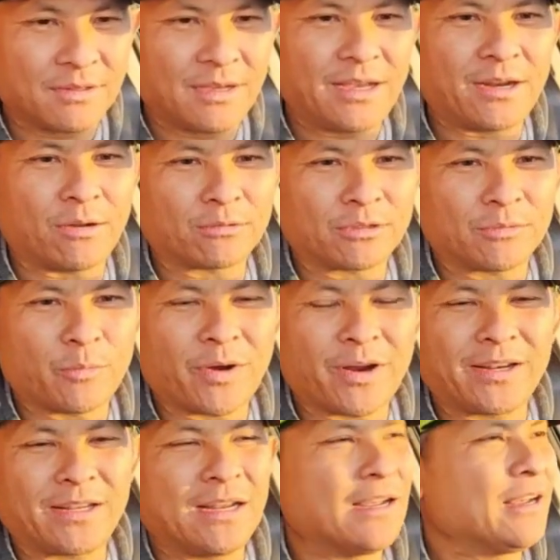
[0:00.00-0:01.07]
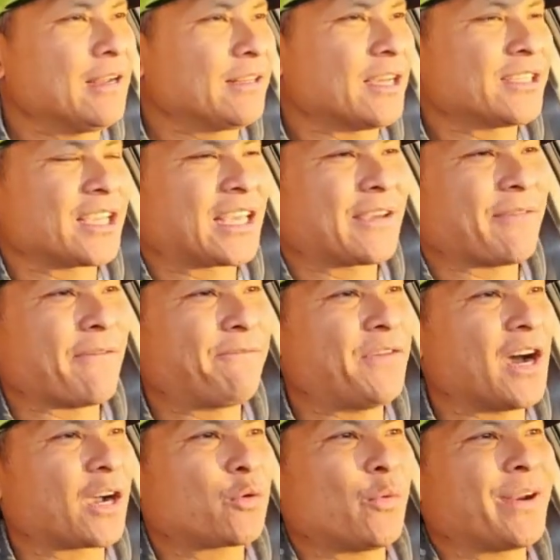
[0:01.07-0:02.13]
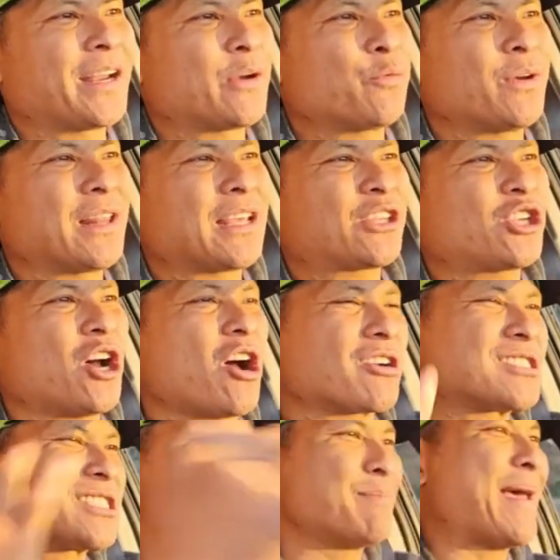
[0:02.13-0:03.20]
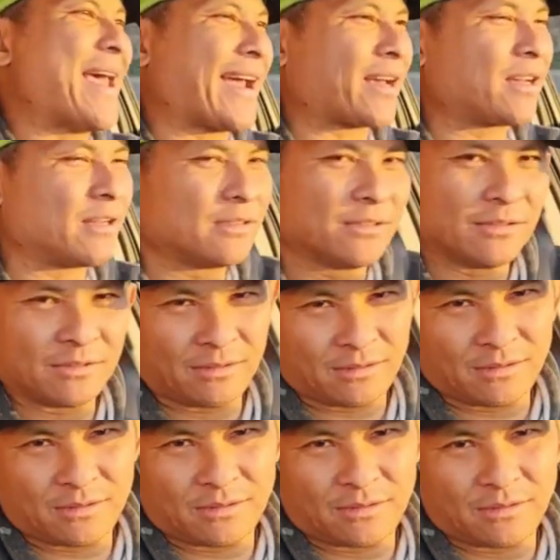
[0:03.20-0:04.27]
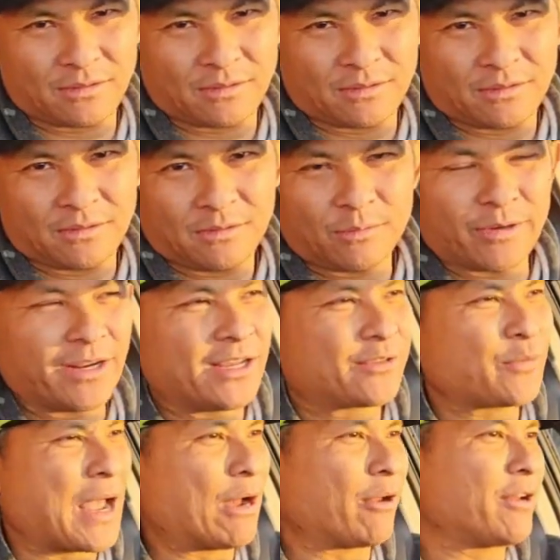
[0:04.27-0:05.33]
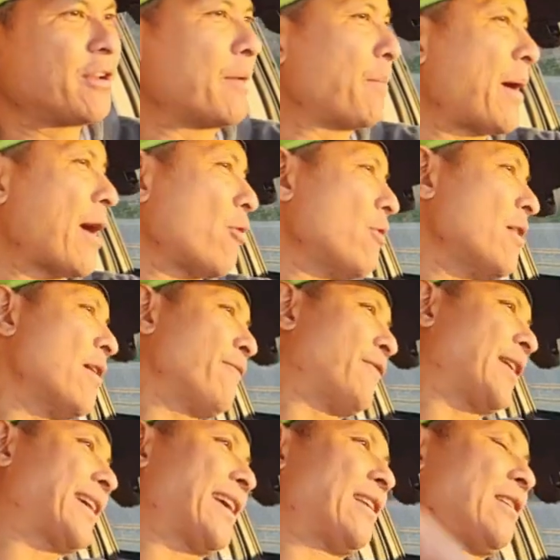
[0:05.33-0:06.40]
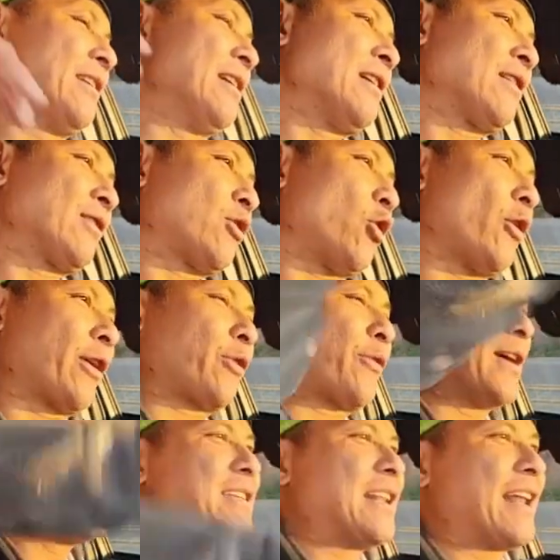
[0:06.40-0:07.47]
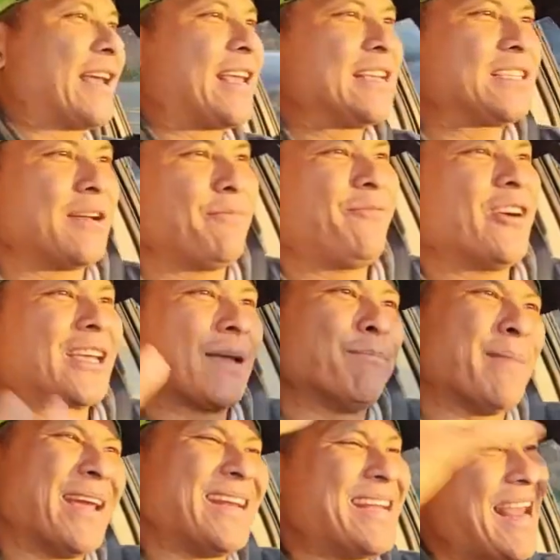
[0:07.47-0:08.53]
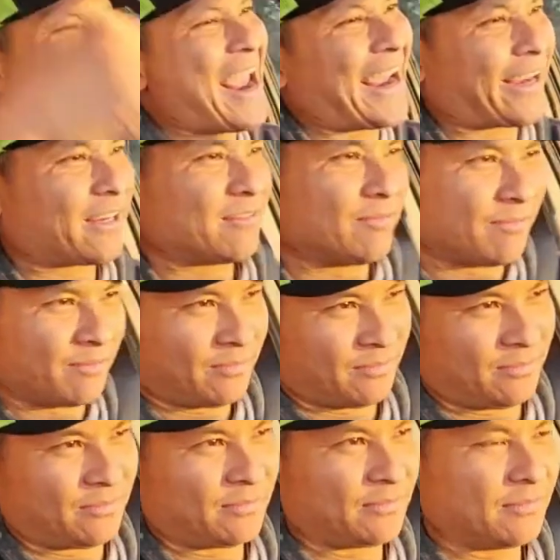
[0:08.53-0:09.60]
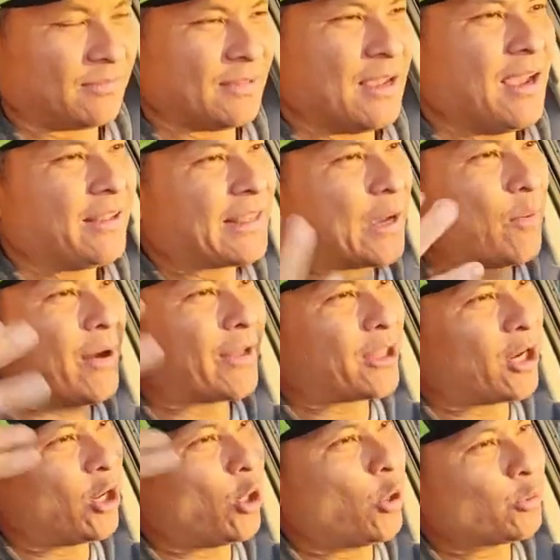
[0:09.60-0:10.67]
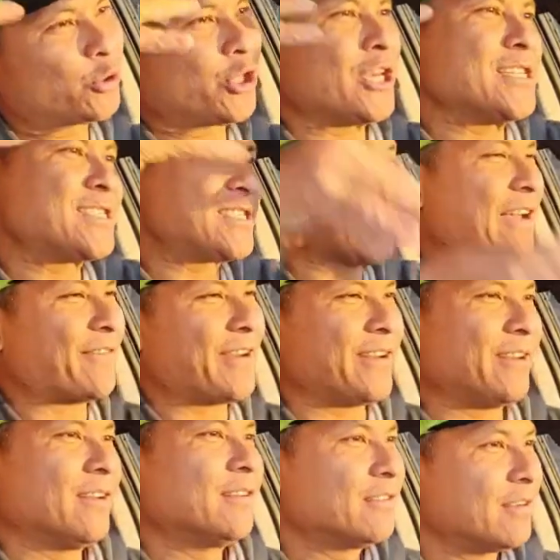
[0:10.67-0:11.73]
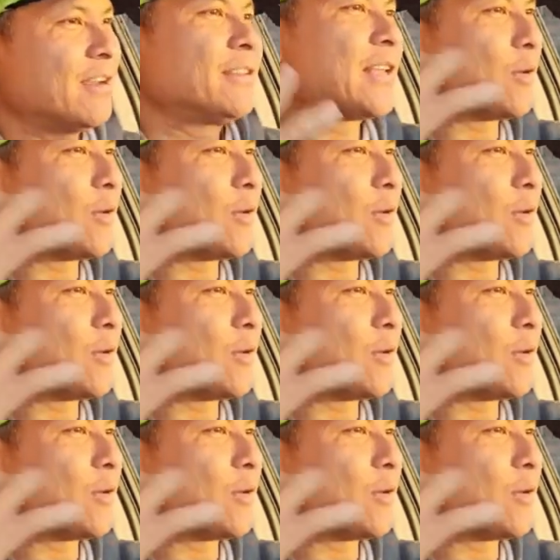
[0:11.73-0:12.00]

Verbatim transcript: He don't where he doesn't give a fuck when he really talks smack. When he's out and about, fucking going crazy like he's a fucking maniac. They want the OG7.